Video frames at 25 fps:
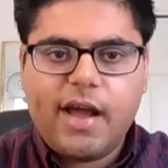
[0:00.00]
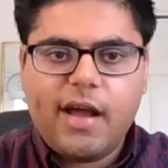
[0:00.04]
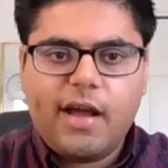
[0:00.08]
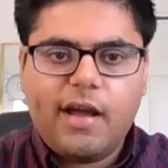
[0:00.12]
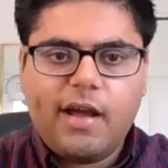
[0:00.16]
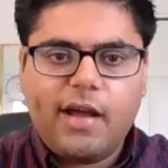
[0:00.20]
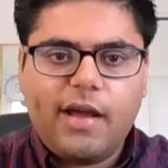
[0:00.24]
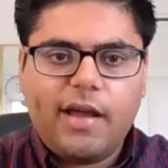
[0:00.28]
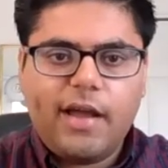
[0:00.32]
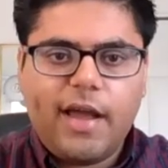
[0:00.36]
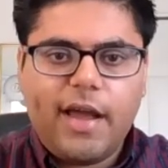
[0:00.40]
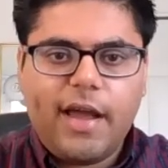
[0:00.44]

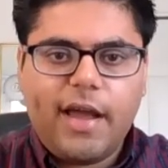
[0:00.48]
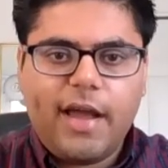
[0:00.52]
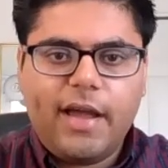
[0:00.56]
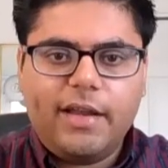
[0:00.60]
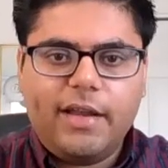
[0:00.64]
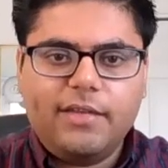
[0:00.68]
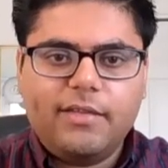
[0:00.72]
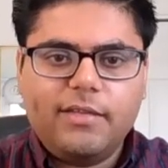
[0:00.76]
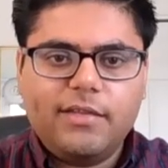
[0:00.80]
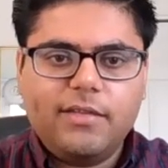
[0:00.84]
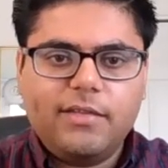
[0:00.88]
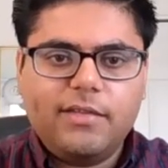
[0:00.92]

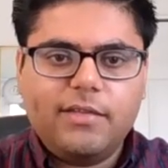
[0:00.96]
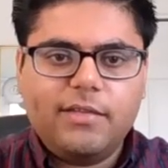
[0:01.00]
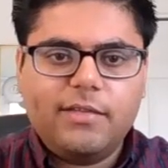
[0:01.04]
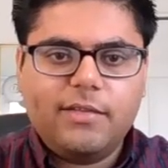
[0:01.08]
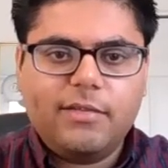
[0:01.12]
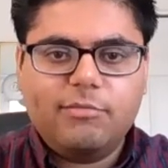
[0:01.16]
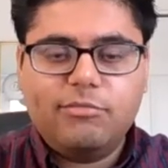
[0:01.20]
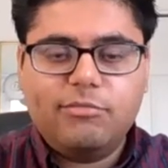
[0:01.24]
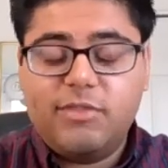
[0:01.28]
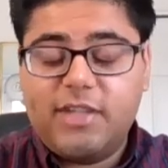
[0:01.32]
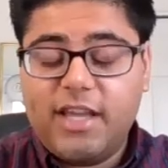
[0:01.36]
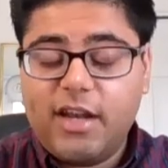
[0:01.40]
And
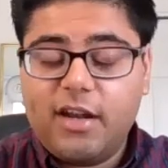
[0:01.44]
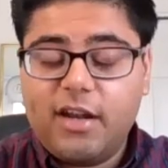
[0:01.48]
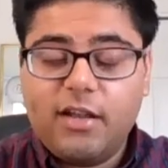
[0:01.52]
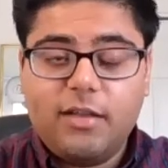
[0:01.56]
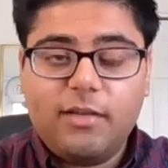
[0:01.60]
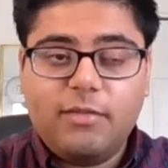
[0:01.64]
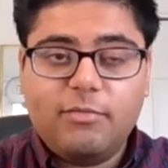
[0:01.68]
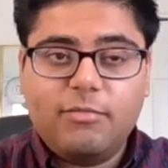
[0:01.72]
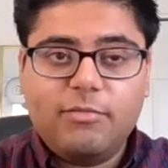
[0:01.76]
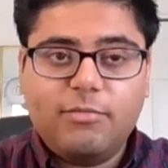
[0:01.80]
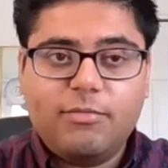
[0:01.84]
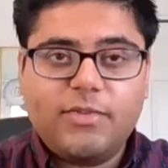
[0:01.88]

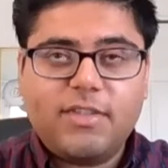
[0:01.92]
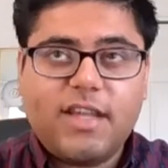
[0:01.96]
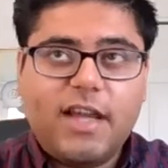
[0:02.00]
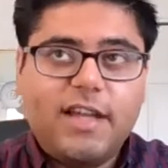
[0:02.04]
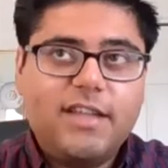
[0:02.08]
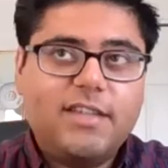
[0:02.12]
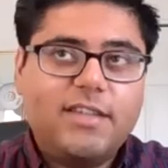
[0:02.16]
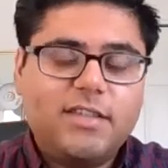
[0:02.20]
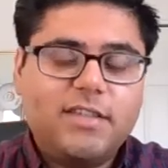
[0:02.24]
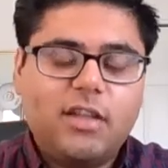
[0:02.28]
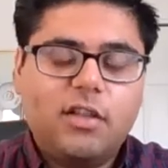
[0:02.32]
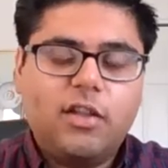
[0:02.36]
data
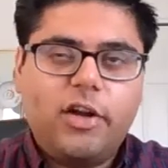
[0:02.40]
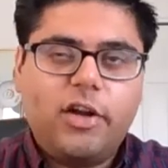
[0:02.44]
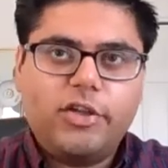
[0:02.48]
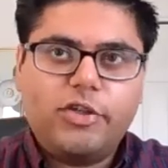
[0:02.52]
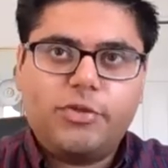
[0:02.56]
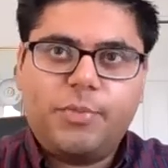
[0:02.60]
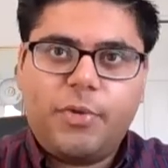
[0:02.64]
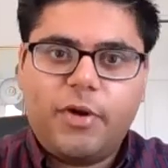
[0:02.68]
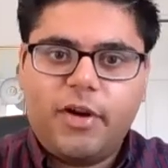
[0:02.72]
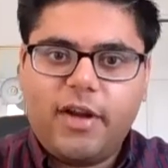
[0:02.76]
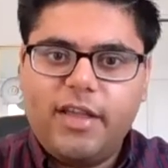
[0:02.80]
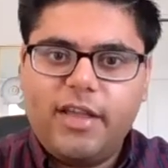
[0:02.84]
science is a
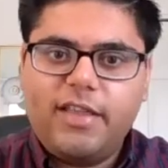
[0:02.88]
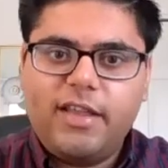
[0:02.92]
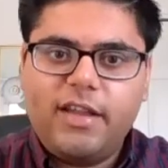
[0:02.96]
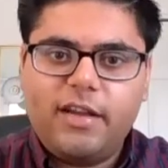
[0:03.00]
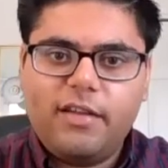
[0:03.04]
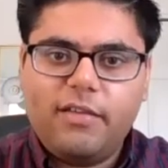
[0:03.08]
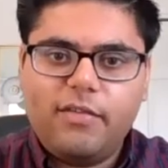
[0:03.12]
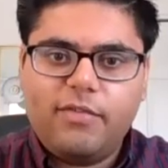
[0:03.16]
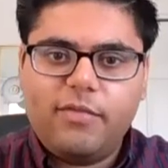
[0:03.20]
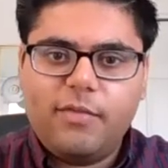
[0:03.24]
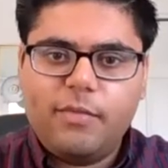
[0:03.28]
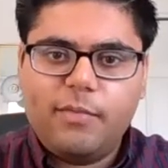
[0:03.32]
large part, I
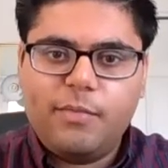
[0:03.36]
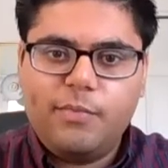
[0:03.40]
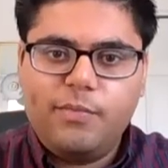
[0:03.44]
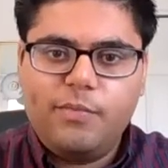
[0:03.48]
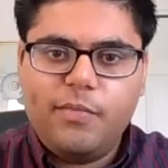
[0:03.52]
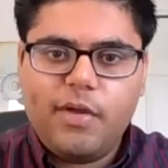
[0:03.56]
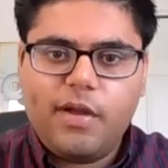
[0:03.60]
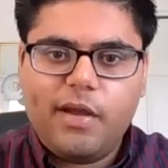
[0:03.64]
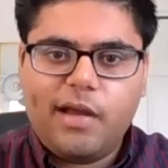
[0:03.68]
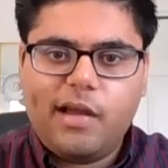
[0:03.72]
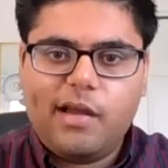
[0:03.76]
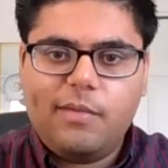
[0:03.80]
think, of
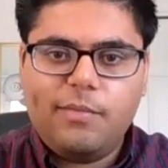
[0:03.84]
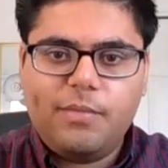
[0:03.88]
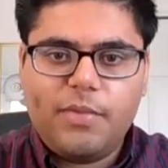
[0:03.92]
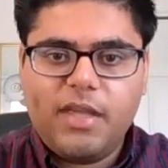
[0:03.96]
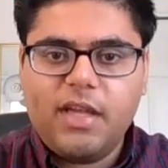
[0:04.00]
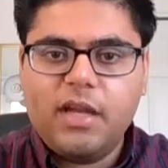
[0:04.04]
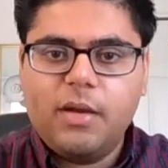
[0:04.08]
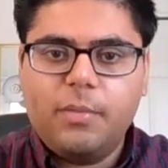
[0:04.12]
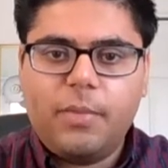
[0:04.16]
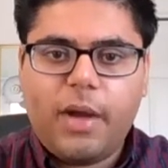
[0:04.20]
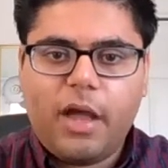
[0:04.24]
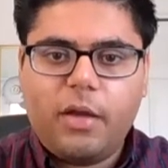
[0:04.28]

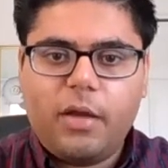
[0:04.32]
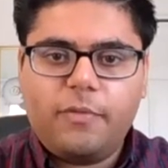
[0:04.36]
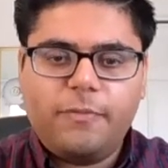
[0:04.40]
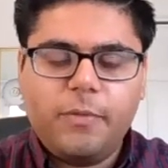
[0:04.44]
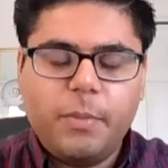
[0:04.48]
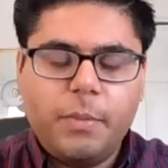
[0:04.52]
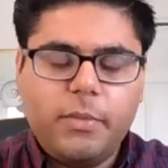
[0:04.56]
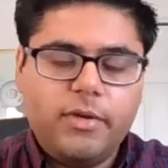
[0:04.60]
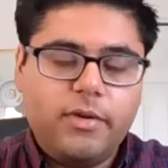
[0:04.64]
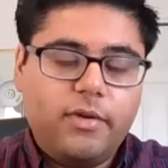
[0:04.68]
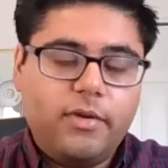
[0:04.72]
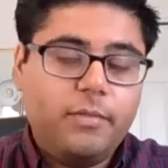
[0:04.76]
being a
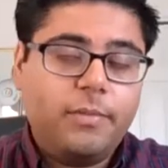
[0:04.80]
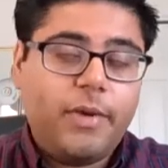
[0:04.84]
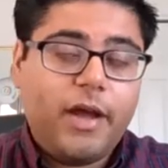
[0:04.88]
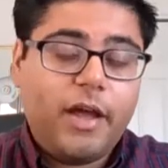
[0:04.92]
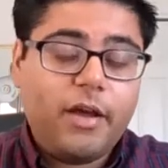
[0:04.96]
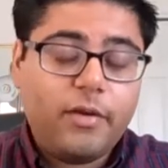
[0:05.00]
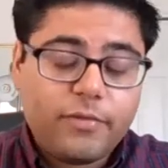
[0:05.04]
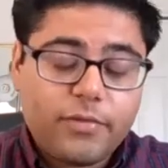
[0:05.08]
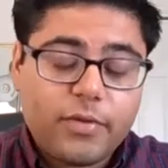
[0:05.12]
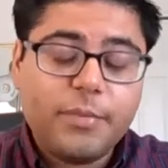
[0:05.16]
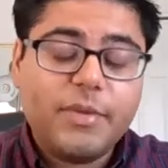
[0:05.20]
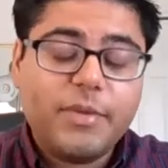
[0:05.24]

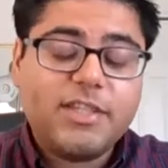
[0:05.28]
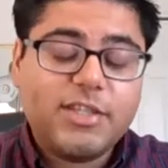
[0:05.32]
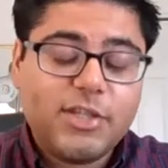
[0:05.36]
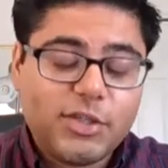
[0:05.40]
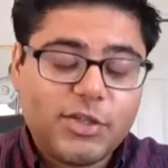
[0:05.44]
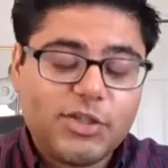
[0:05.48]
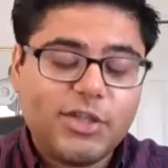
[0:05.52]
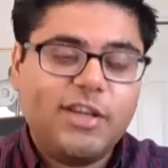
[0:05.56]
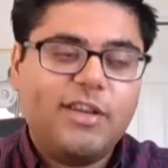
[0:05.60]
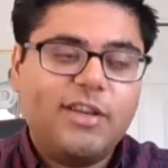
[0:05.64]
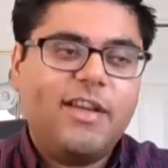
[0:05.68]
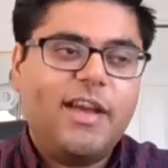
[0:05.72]

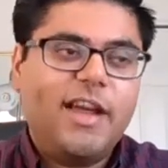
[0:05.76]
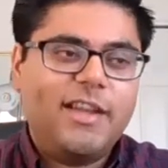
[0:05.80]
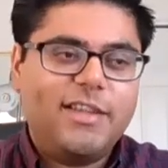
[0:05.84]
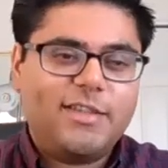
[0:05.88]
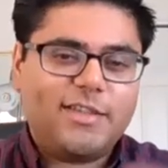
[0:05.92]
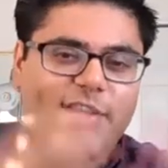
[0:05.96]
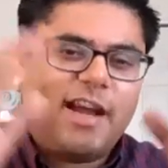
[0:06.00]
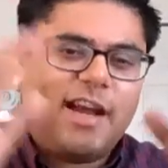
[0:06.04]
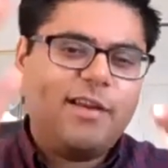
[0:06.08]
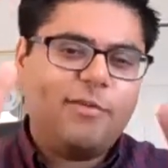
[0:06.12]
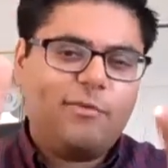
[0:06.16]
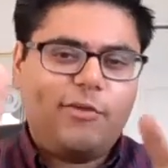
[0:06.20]
bioinformatician, and
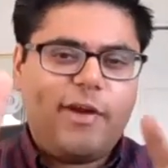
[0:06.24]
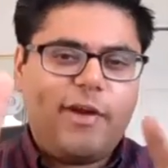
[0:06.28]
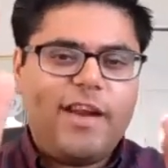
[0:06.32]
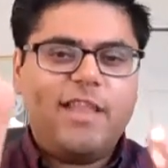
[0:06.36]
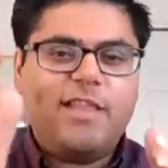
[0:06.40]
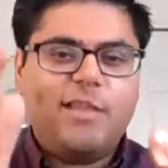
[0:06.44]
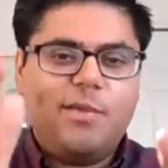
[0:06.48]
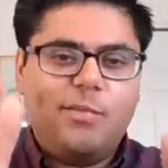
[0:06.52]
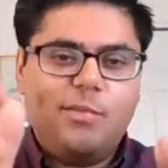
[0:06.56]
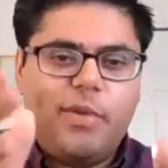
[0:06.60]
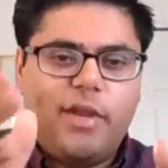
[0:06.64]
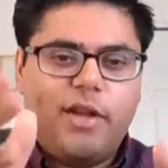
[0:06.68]
it's kind of right
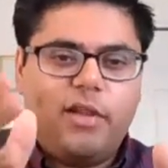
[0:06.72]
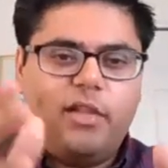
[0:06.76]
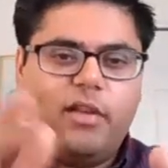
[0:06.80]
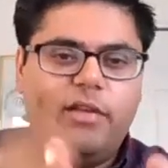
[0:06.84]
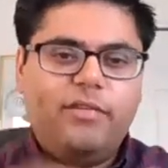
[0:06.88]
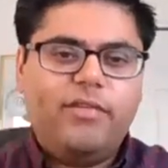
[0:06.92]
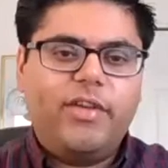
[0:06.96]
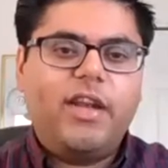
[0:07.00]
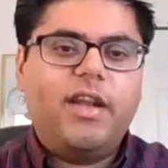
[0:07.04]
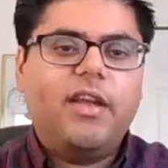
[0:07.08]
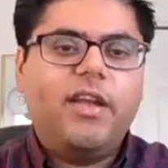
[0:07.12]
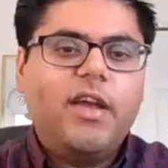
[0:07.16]
in the middle
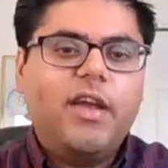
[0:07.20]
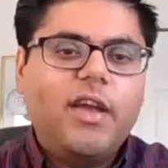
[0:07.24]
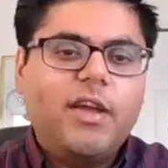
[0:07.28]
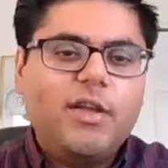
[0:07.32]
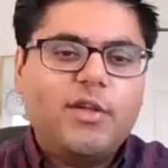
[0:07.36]
of it.